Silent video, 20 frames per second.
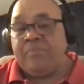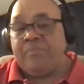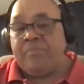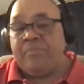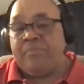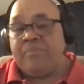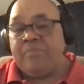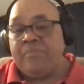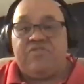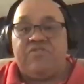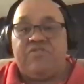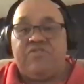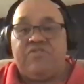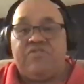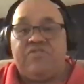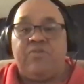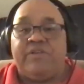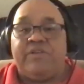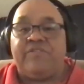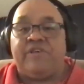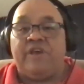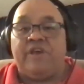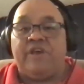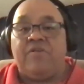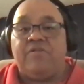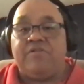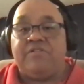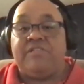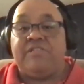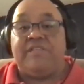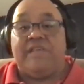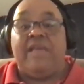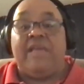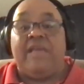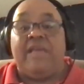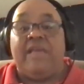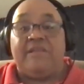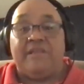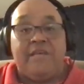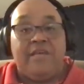Just 2 weeks ago
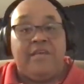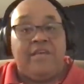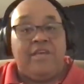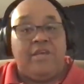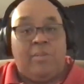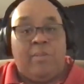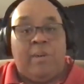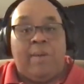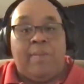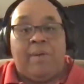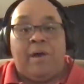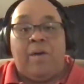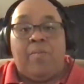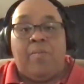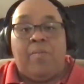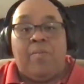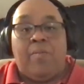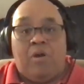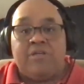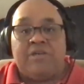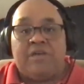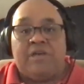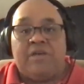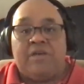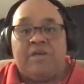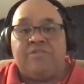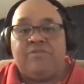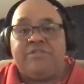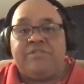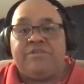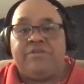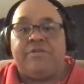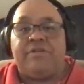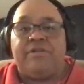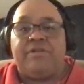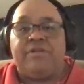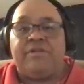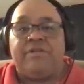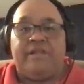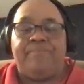tonight, my mom walked on to
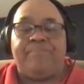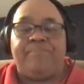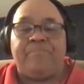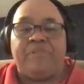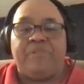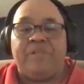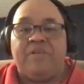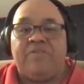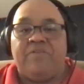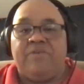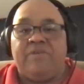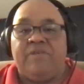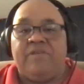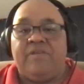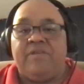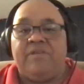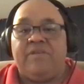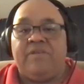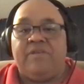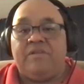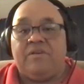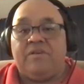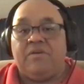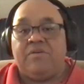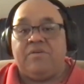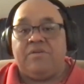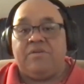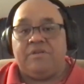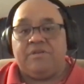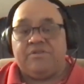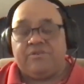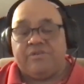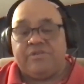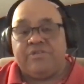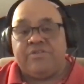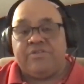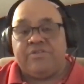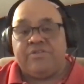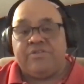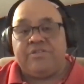eternity, as we in the Lakota
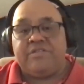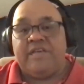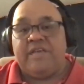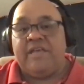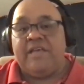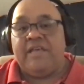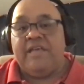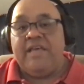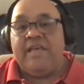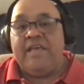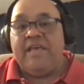tradition say.